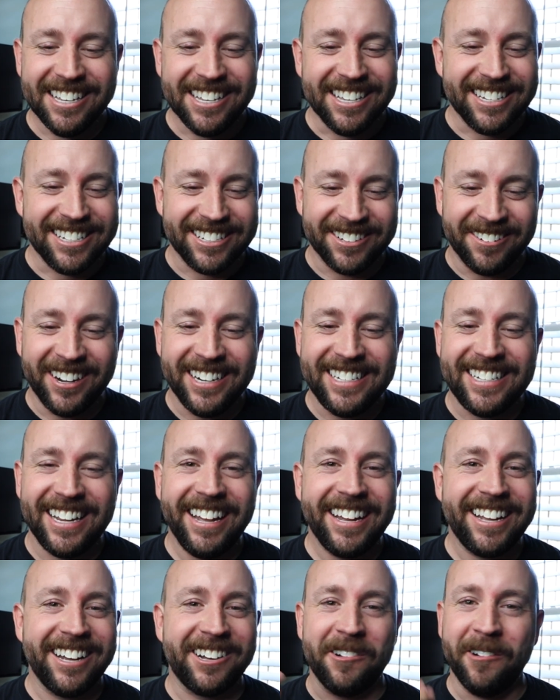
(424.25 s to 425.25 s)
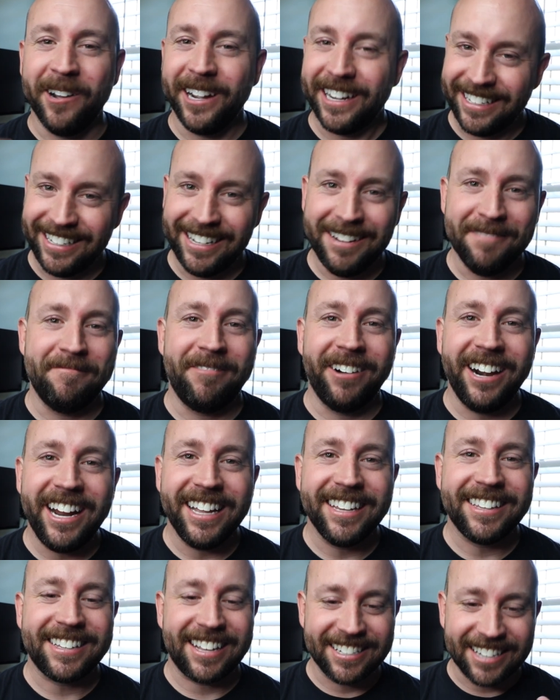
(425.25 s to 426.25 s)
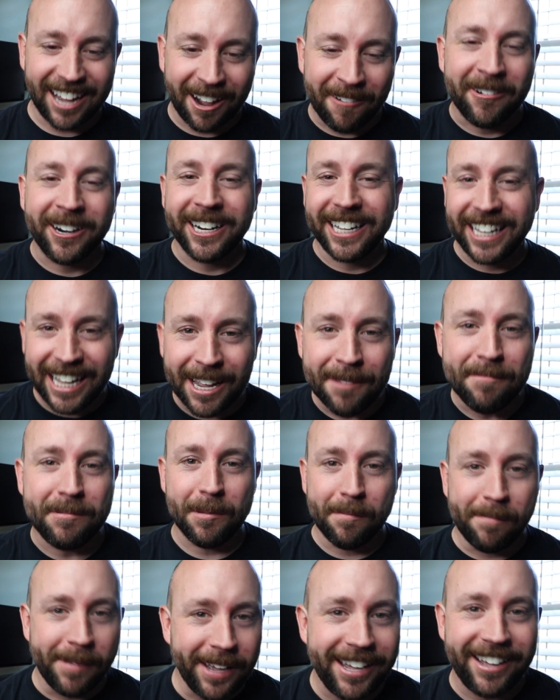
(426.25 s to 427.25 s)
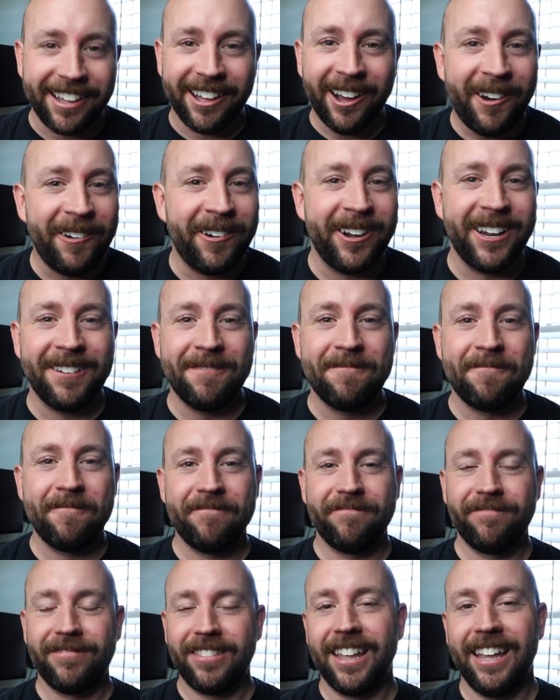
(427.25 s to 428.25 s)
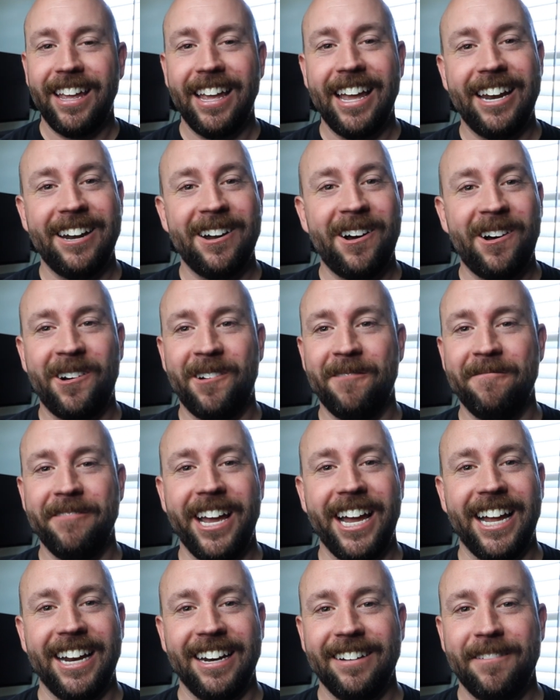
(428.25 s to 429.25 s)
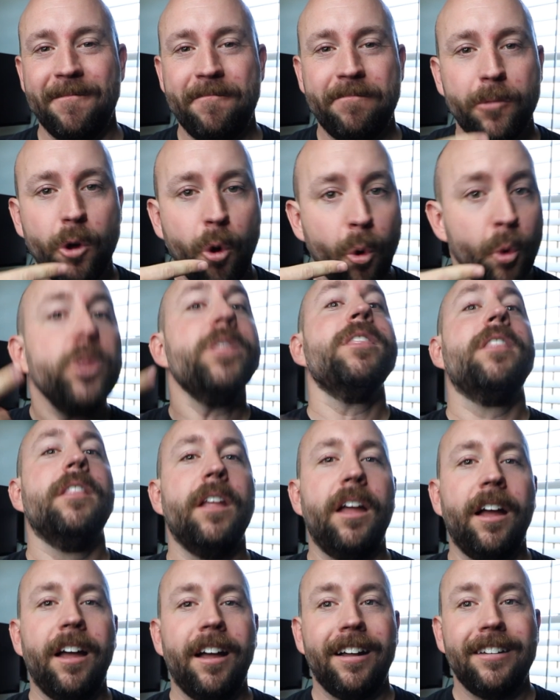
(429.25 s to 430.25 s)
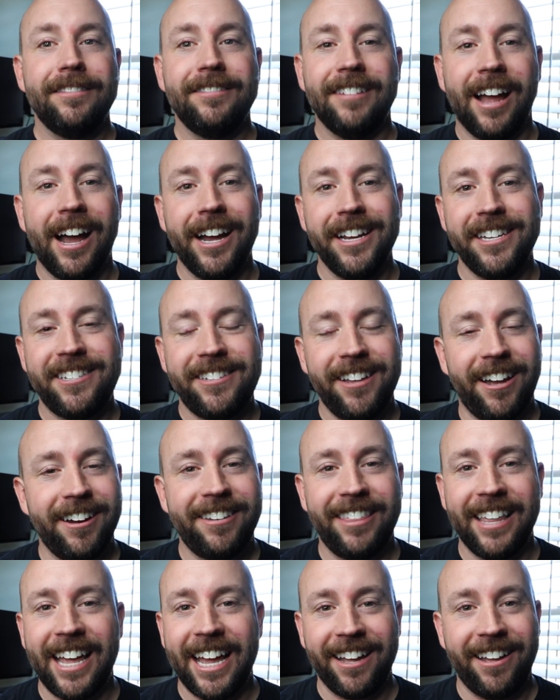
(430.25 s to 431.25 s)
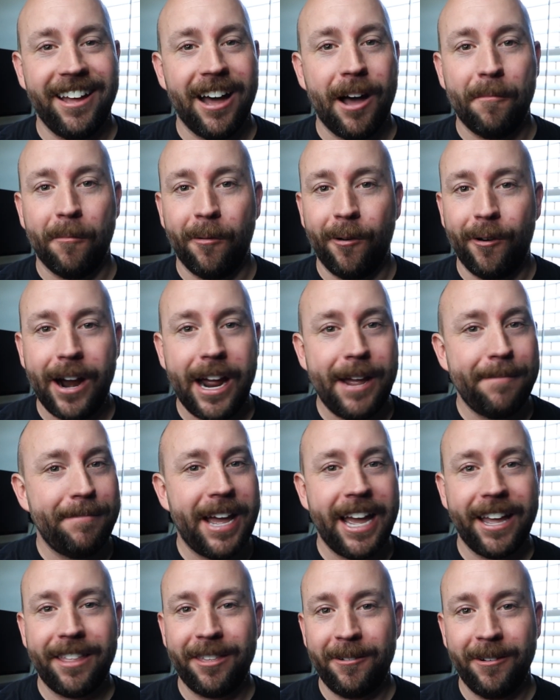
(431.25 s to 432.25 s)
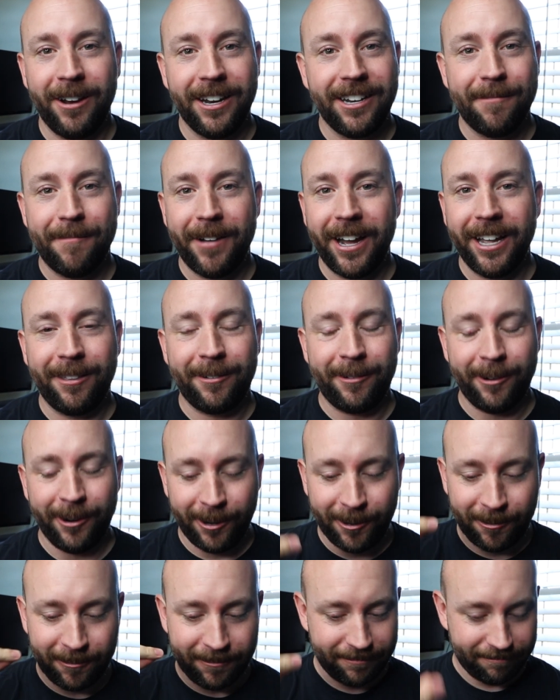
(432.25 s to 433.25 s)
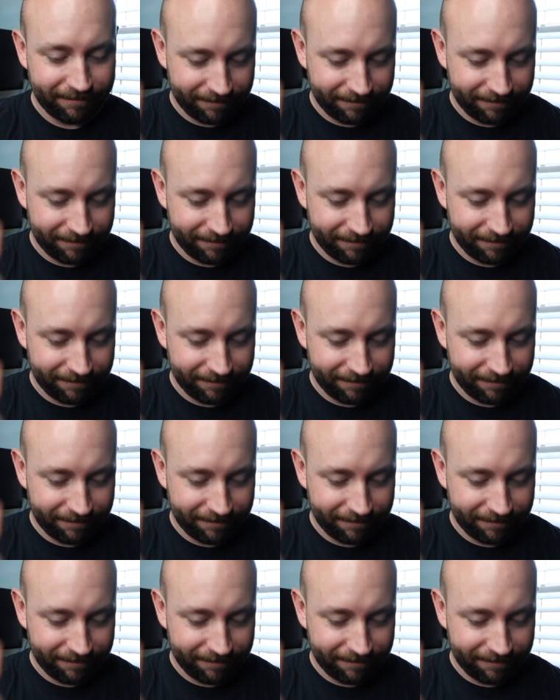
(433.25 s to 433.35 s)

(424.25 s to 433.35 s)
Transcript: So I take a quick, deep breath because I want to keep the beat going. And oh man, I sucked that gum right back into my throat.